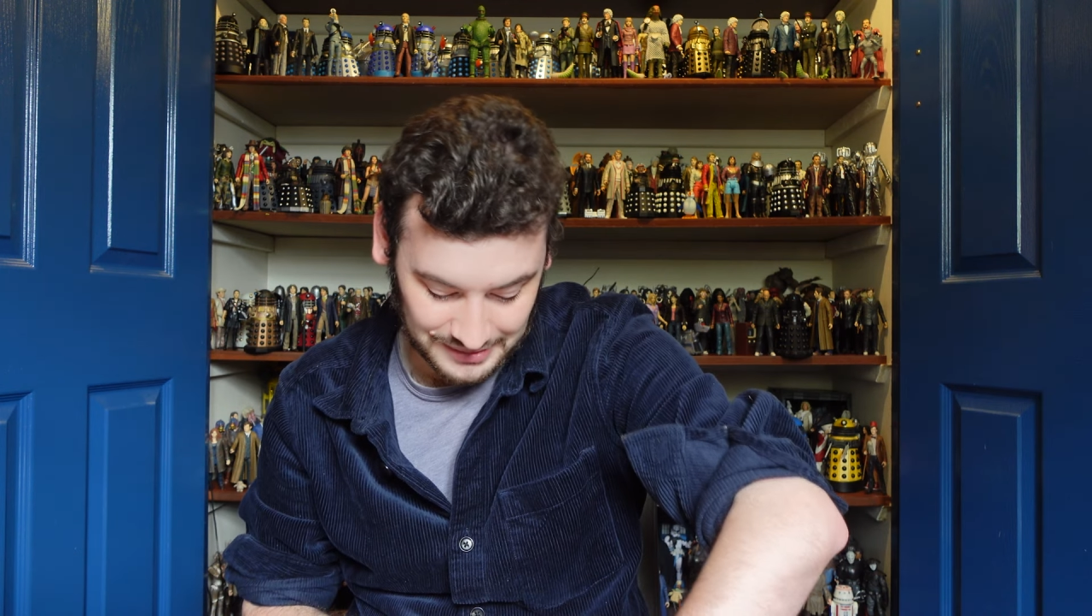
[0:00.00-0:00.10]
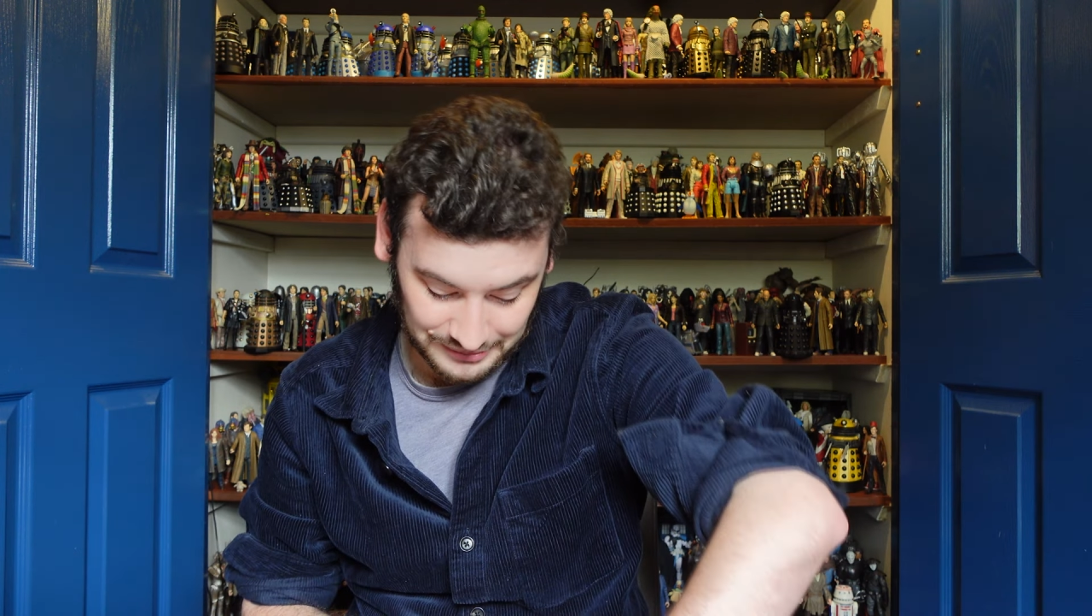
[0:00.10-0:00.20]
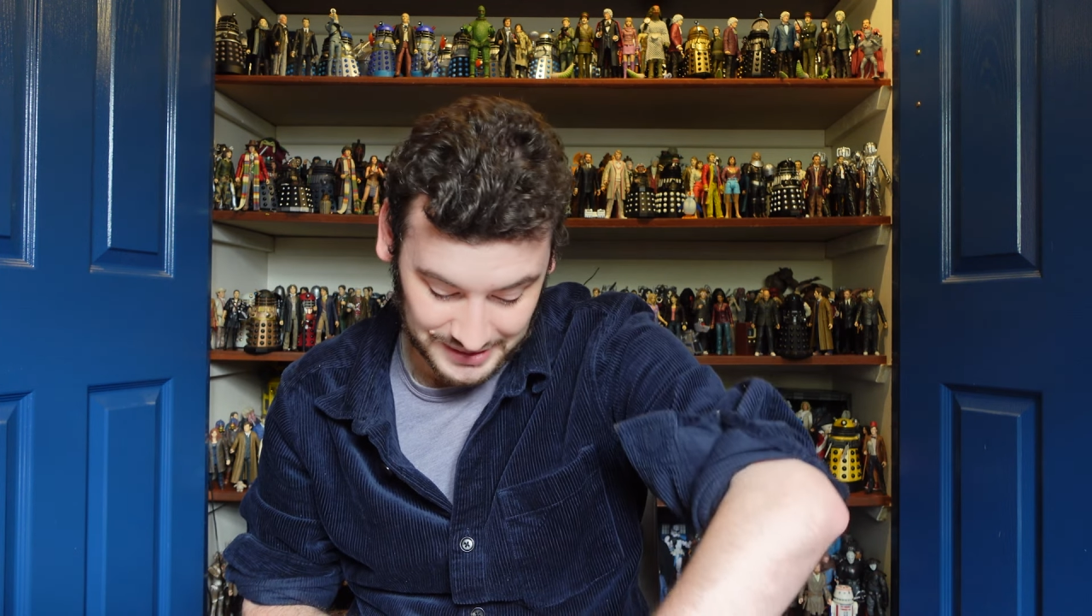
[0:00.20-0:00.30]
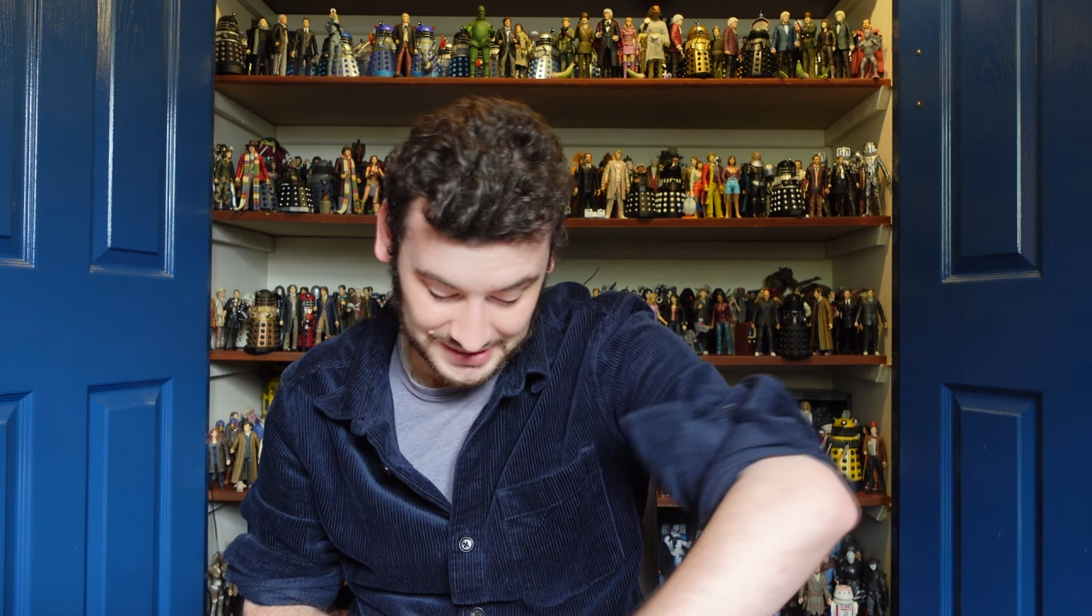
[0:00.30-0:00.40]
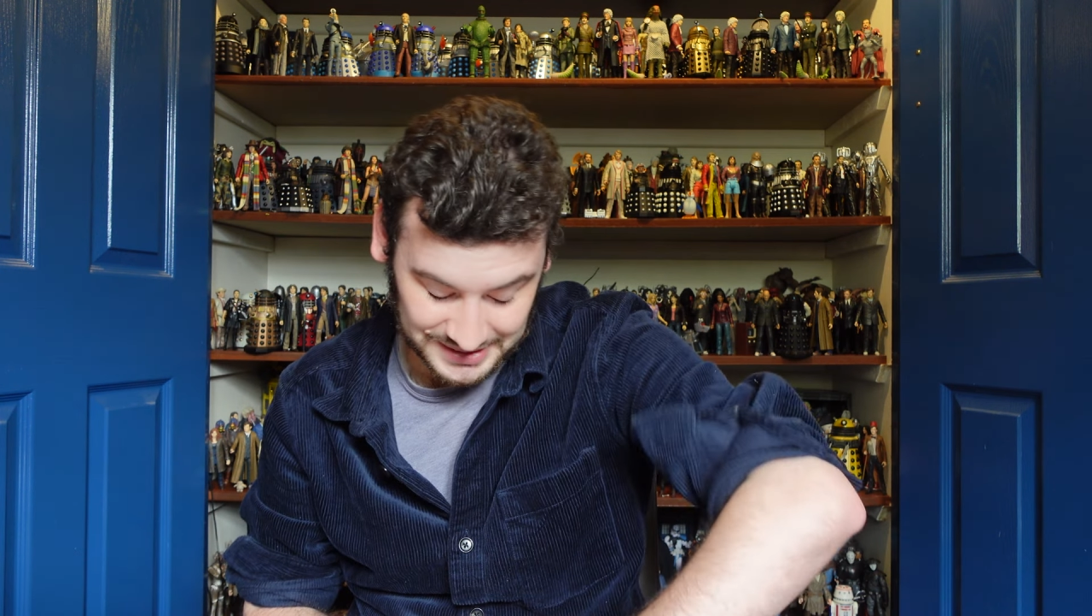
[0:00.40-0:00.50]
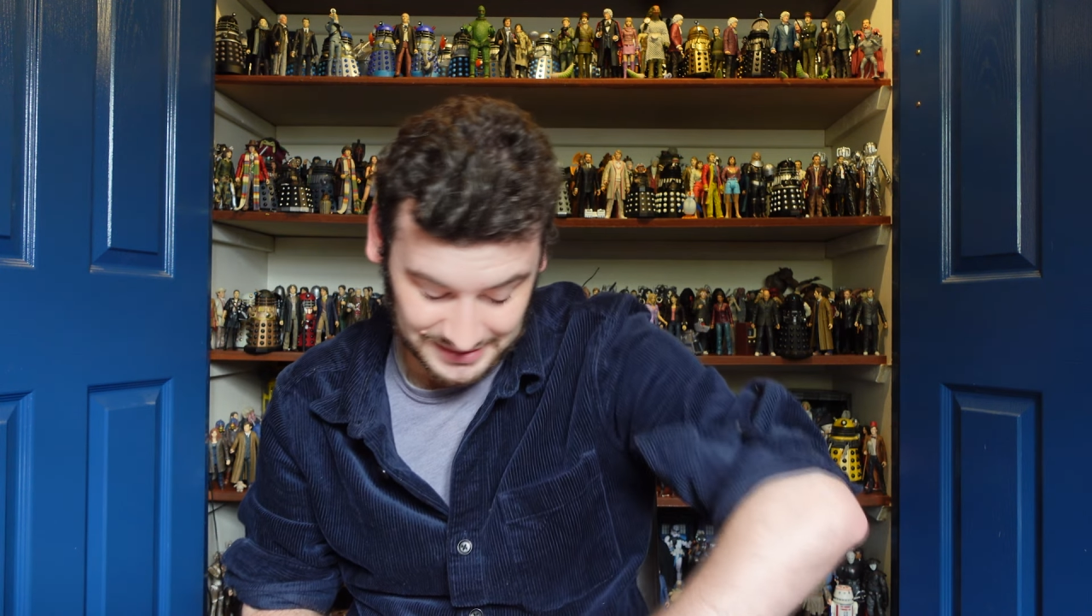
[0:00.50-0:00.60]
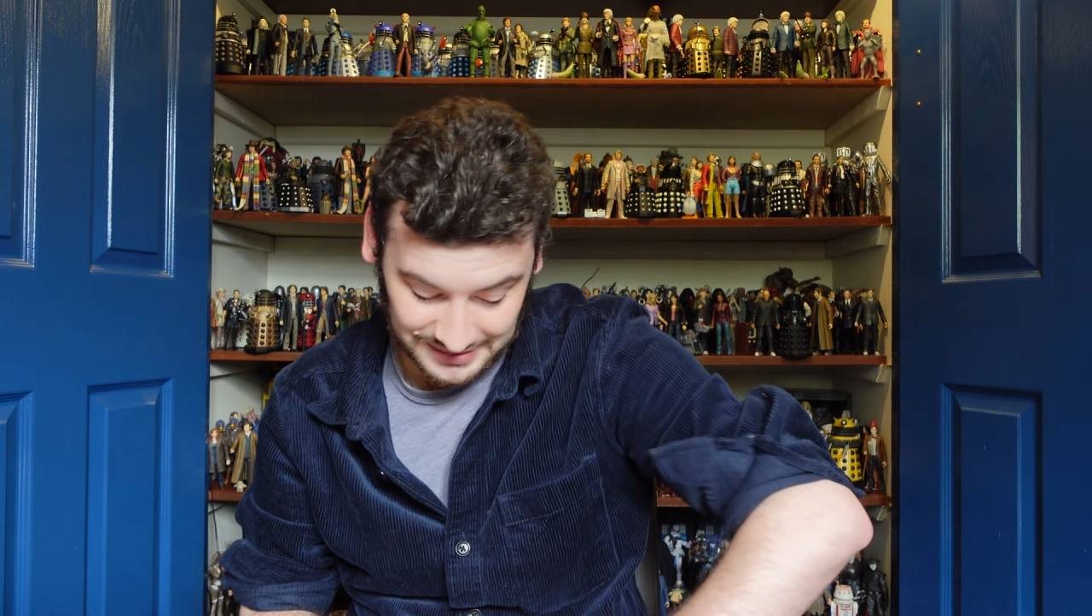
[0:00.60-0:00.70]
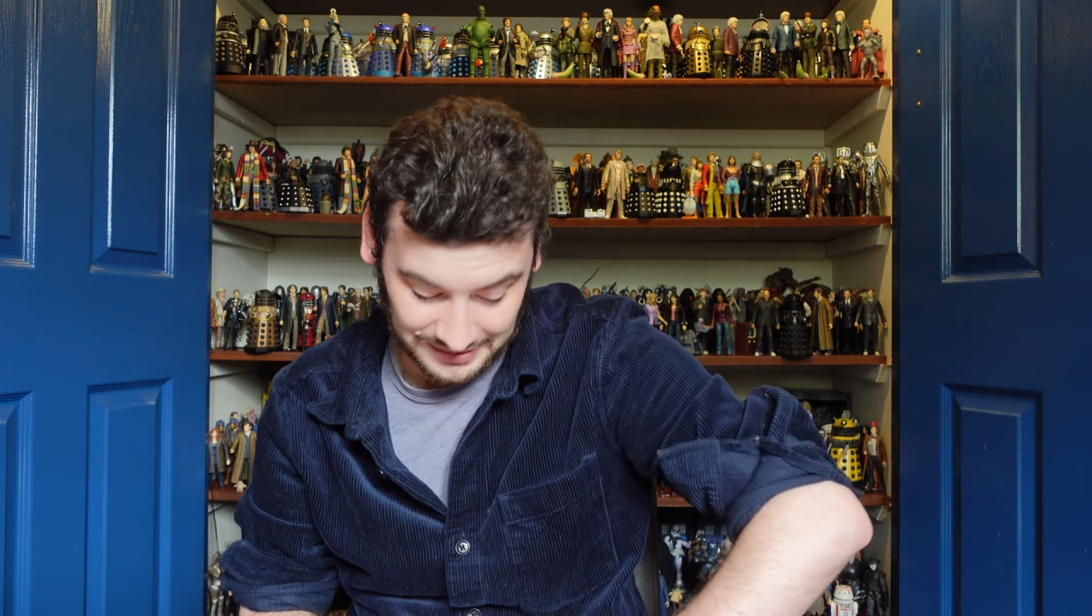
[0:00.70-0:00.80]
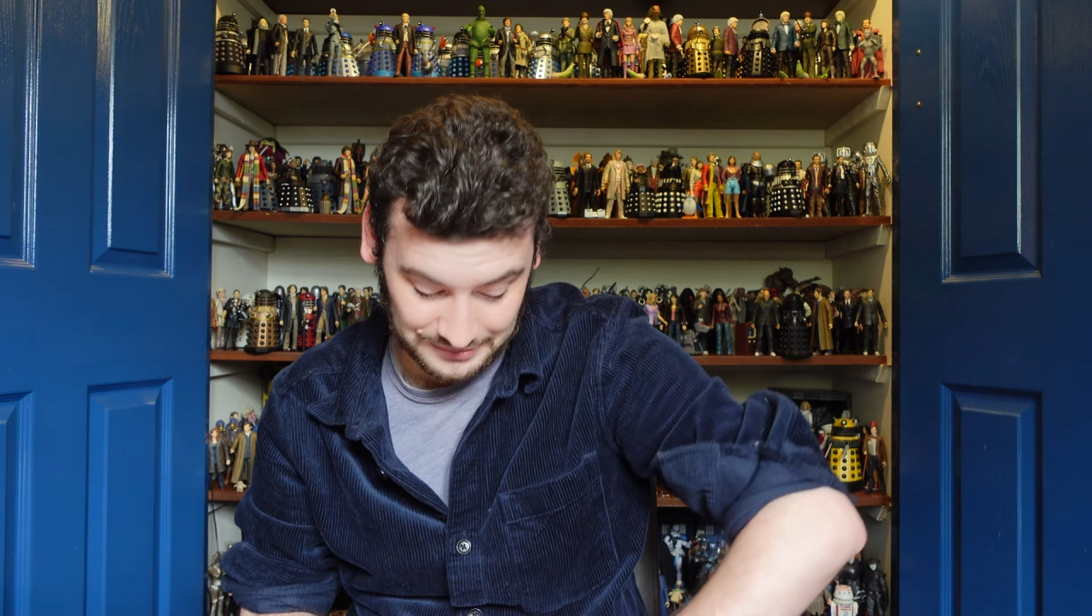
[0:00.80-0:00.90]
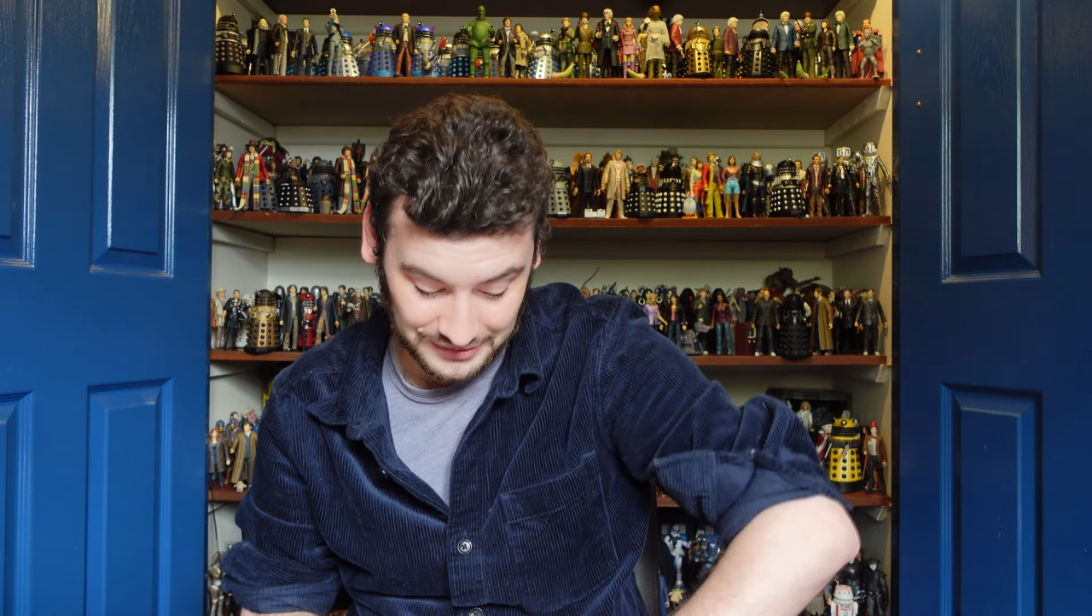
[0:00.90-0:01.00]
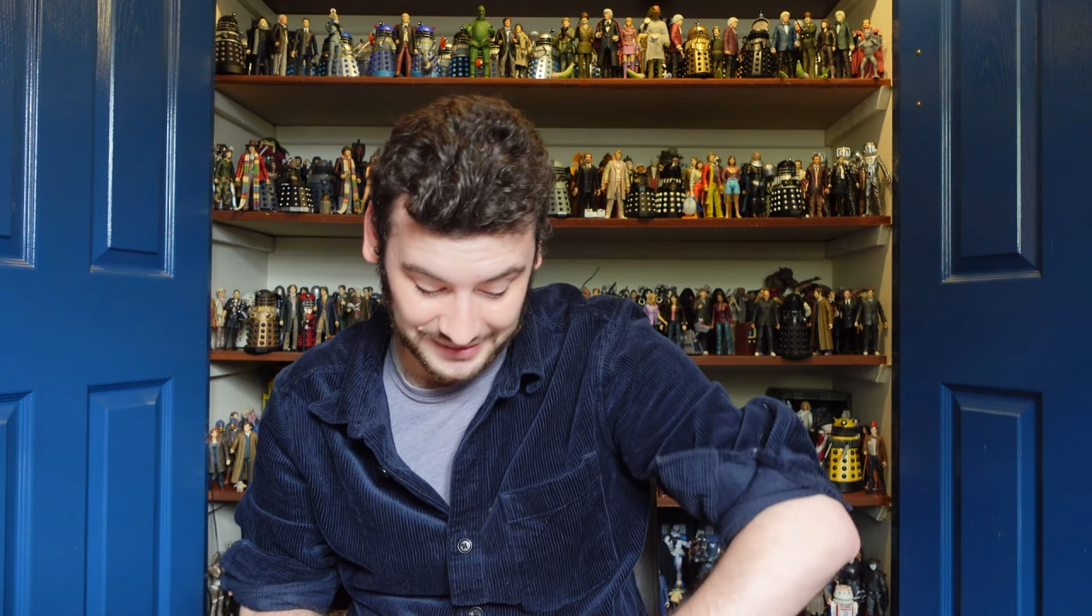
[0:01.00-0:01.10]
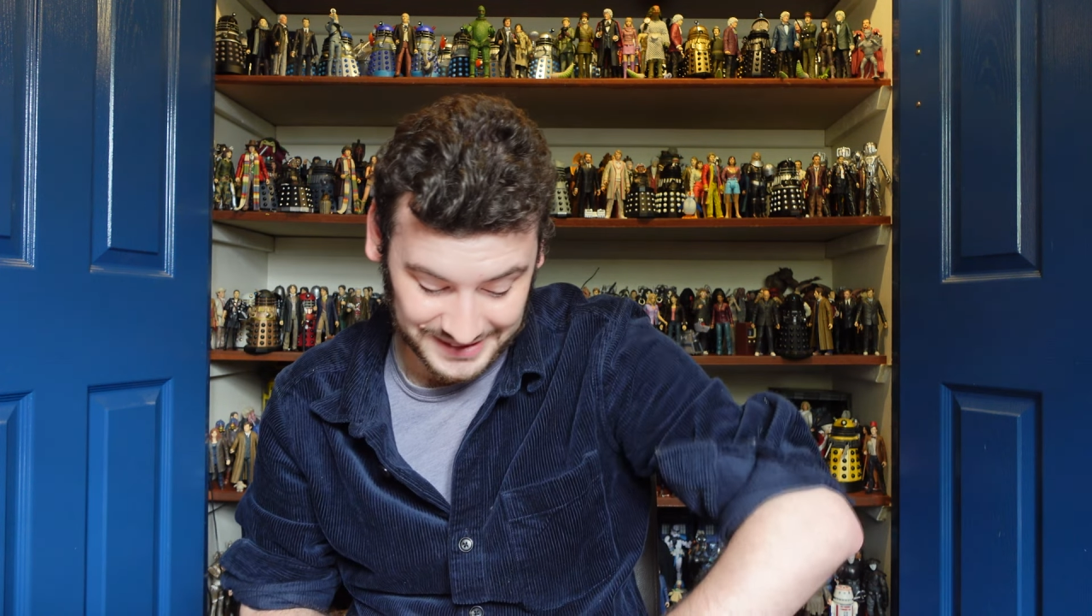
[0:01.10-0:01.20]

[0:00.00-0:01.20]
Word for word: which I'm very